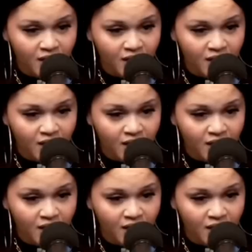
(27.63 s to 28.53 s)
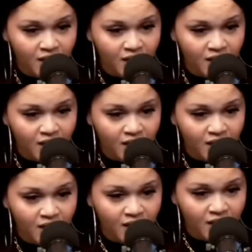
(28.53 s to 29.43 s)

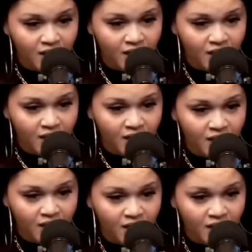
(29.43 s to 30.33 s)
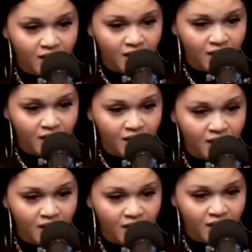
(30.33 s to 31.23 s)

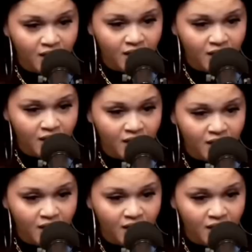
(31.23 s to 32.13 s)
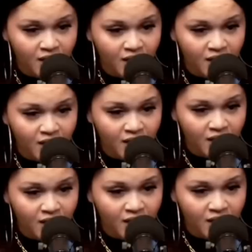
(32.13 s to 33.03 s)

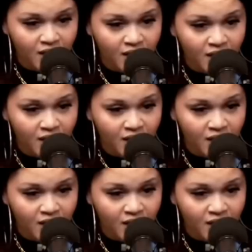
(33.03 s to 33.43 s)
(not speaking)